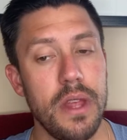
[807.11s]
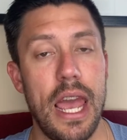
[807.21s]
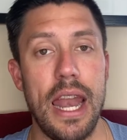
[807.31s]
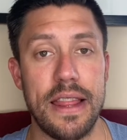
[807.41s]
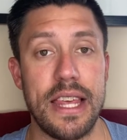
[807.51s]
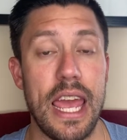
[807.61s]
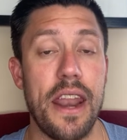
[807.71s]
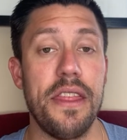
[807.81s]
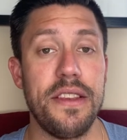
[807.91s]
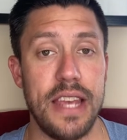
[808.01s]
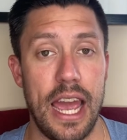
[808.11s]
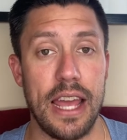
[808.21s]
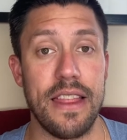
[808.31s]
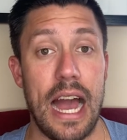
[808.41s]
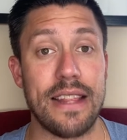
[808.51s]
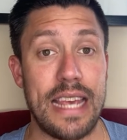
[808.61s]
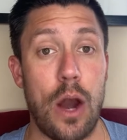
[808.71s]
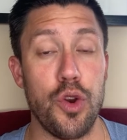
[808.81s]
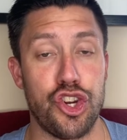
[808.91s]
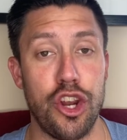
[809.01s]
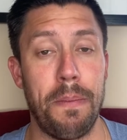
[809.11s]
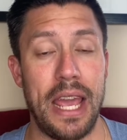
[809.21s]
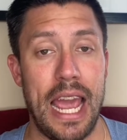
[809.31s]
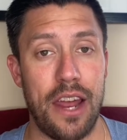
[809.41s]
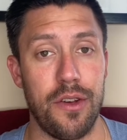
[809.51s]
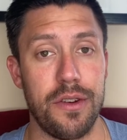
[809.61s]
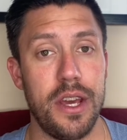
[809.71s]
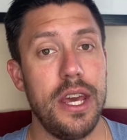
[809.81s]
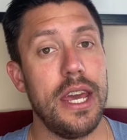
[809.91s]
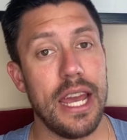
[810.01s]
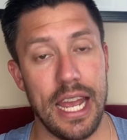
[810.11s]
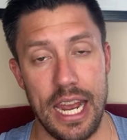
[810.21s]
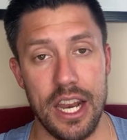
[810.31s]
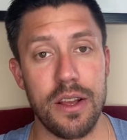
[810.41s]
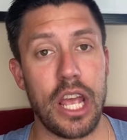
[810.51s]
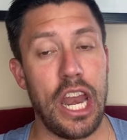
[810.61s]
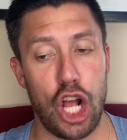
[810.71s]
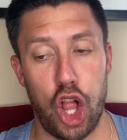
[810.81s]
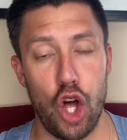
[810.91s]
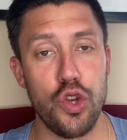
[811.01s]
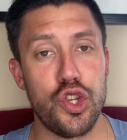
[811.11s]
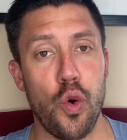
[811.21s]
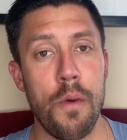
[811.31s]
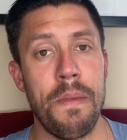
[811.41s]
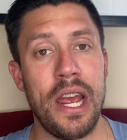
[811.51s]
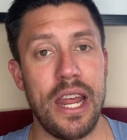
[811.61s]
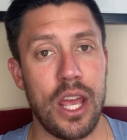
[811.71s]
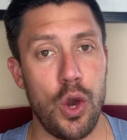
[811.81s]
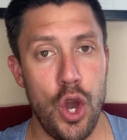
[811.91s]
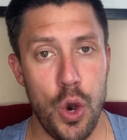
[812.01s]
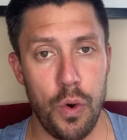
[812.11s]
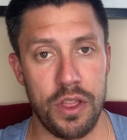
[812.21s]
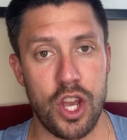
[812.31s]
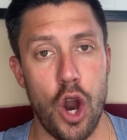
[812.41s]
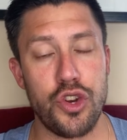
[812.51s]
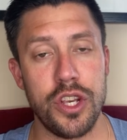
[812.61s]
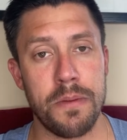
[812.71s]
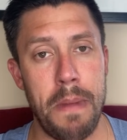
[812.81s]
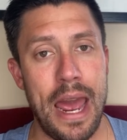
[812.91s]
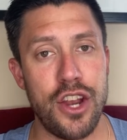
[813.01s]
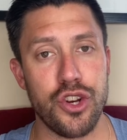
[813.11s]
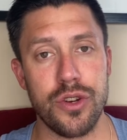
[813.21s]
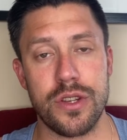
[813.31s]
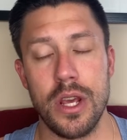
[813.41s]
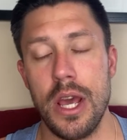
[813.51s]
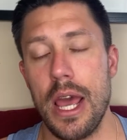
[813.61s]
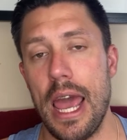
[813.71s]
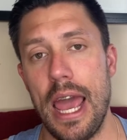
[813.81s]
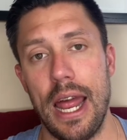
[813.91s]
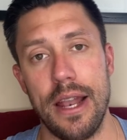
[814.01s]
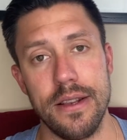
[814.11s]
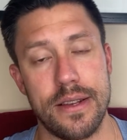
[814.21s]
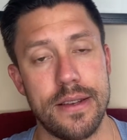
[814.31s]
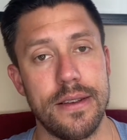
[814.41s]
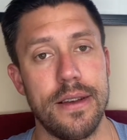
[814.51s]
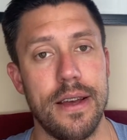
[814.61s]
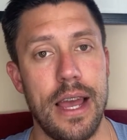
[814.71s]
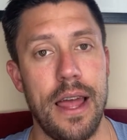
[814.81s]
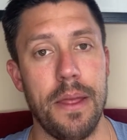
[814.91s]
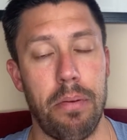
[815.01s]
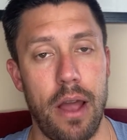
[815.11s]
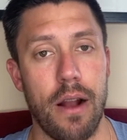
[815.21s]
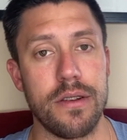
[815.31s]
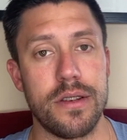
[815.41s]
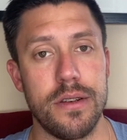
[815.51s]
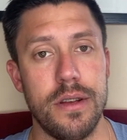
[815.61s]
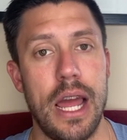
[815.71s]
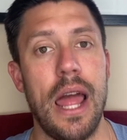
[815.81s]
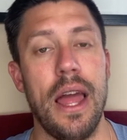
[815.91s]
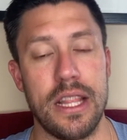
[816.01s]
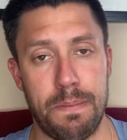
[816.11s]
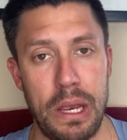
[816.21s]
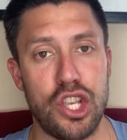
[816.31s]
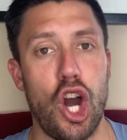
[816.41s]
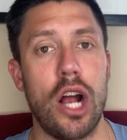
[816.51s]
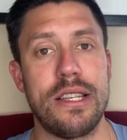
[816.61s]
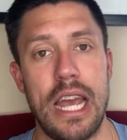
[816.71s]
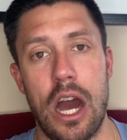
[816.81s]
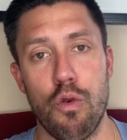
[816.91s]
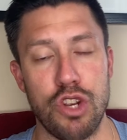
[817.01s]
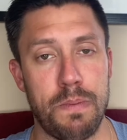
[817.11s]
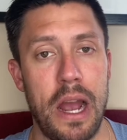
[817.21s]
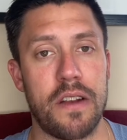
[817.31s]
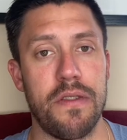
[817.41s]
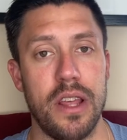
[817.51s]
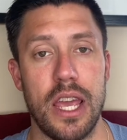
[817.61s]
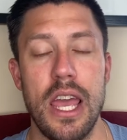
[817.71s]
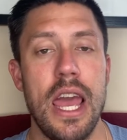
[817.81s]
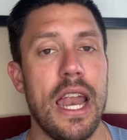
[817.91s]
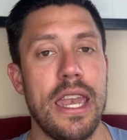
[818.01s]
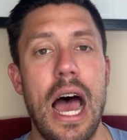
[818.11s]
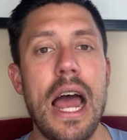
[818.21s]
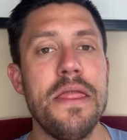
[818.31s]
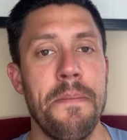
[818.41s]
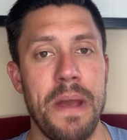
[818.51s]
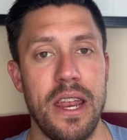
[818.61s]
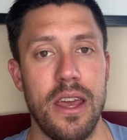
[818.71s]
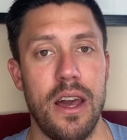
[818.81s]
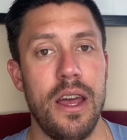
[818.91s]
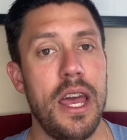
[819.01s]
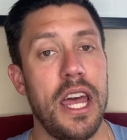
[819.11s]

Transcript: And at the end of the day, that's how it should be handled. In a closed-door meeting with coaches, managers, and the players. And it be talked out respectfully, not in the media.